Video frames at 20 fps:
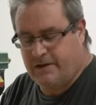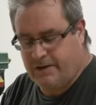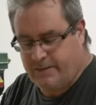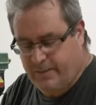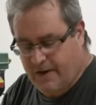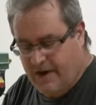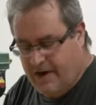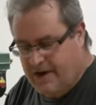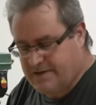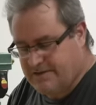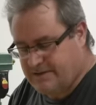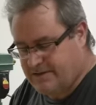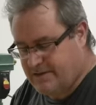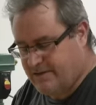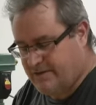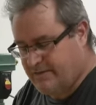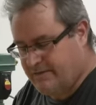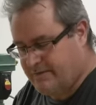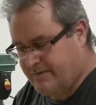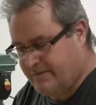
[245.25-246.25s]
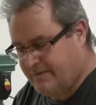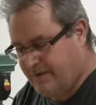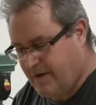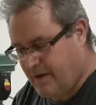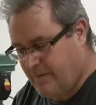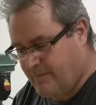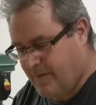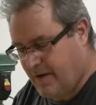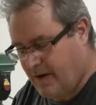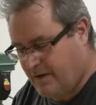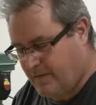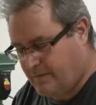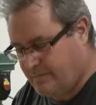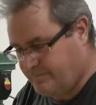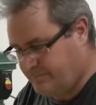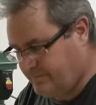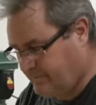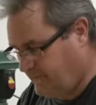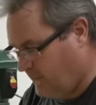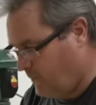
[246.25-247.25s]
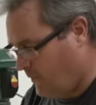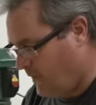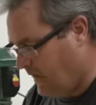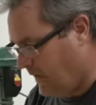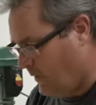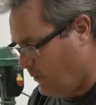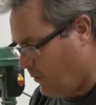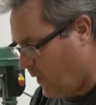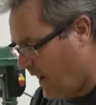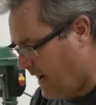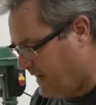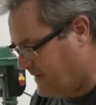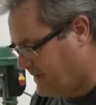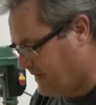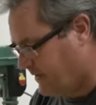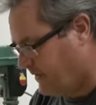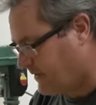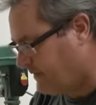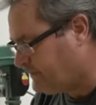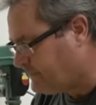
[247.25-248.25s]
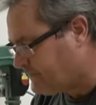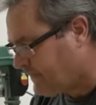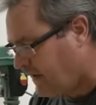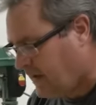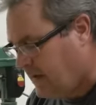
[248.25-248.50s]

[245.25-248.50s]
positive about what I want here.